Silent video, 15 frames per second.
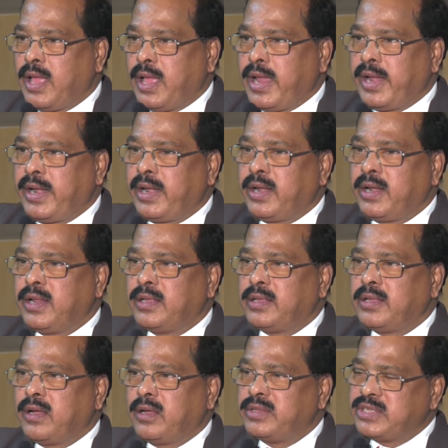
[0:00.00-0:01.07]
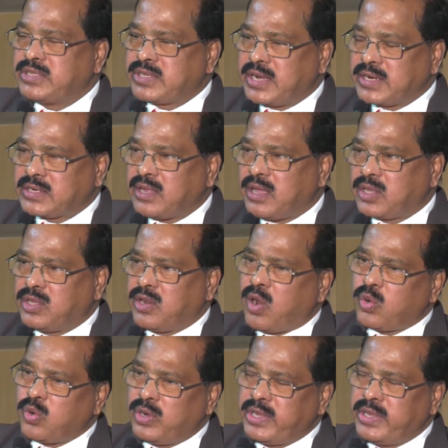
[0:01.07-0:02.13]
And uh, the sector,
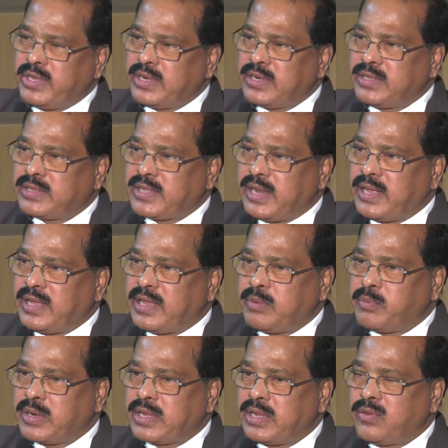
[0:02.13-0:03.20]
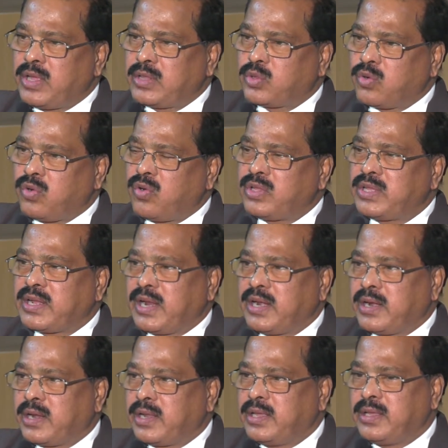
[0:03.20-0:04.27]
not only here in Telangana, but throughout the
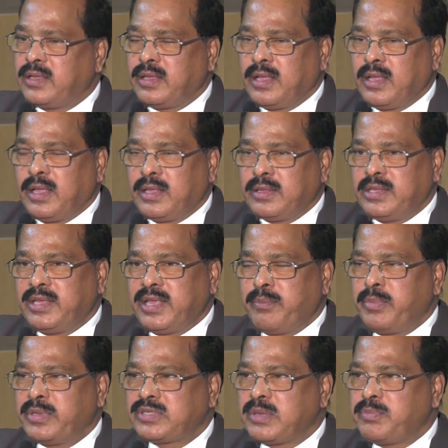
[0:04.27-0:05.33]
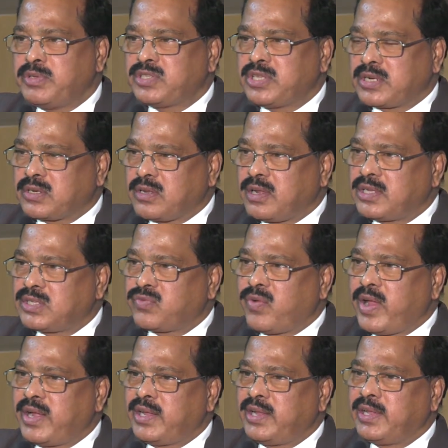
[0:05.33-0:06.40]
country, the M S M E sector is
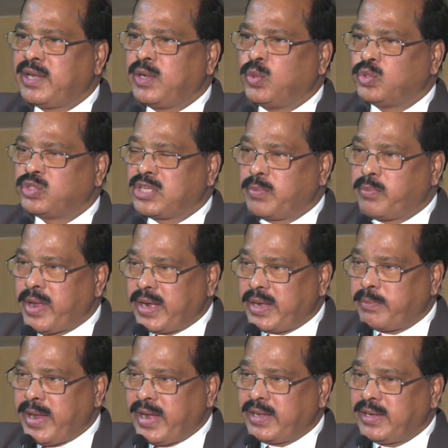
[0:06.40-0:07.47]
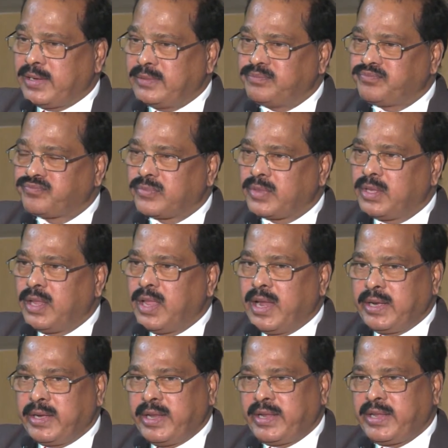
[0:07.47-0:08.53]
fighting a losing bat battle.
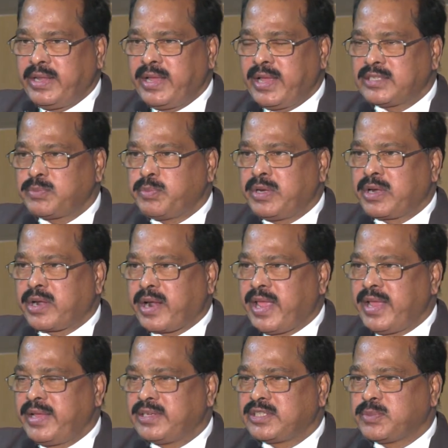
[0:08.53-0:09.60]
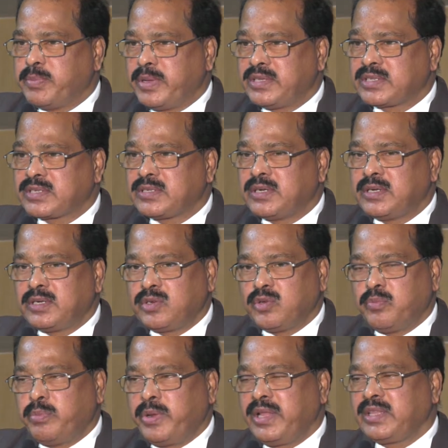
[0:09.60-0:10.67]
TECCI has been trying its best to
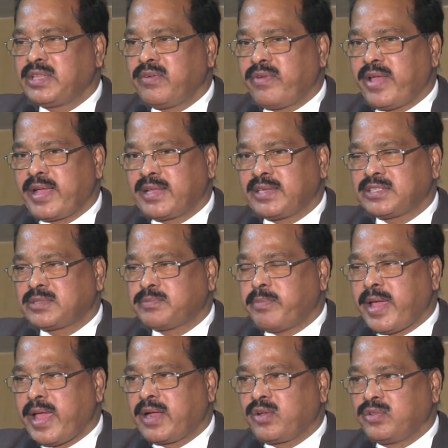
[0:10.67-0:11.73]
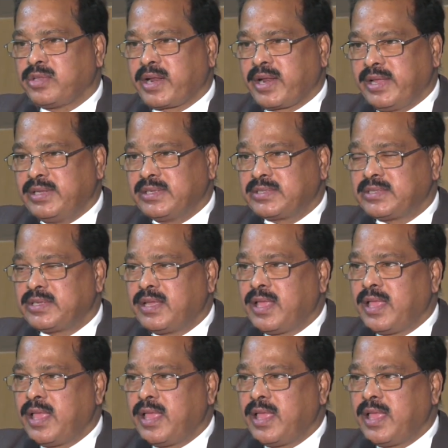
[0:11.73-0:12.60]
bring the wagons back on the rails.